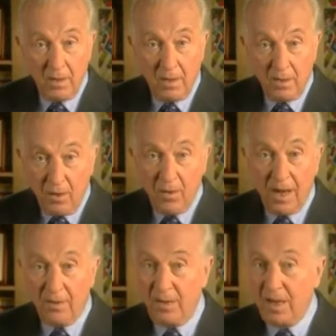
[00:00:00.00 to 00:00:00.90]

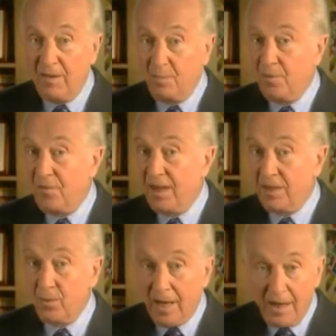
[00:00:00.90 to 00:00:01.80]
Know-how that I've
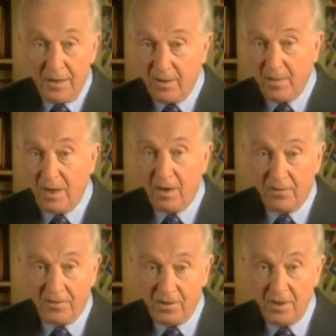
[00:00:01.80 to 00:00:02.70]
perfected right here in my
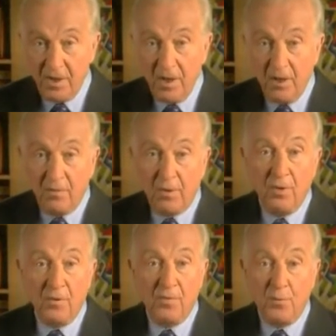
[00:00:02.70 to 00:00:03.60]
office for
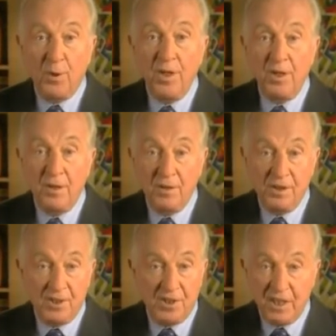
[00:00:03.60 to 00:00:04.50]
over 40 years
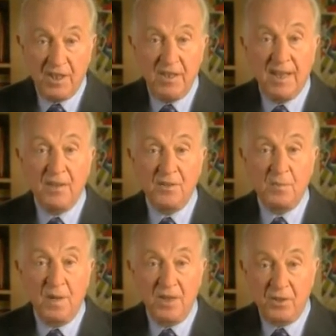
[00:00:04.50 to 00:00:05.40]
and 60,000
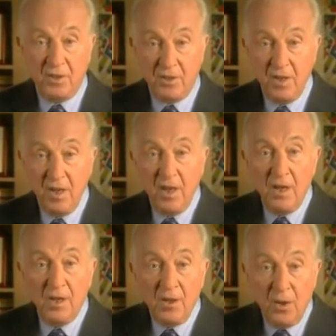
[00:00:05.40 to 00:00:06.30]
patients.
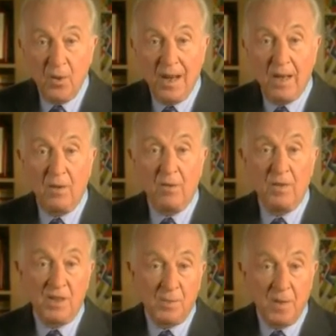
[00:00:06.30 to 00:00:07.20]
Know-how
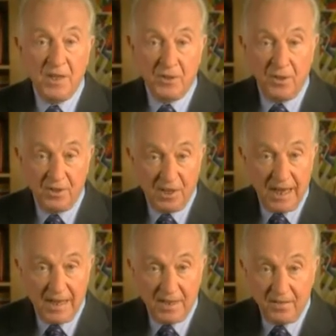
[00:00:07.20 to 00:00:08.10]
that is based on
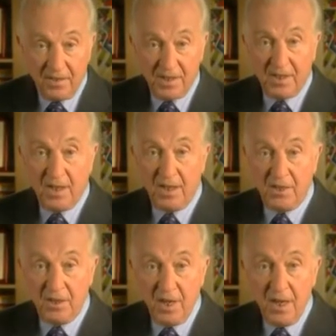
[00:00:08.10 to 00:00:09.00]
scientific
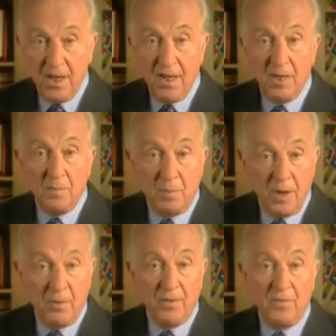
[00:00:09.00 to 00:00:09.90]
studies in
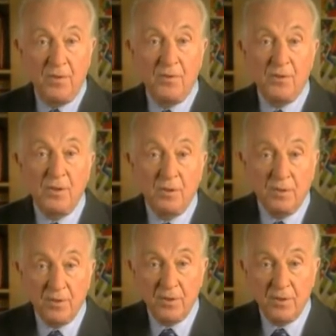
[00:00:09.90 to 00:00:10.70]
peer-reviewed journals.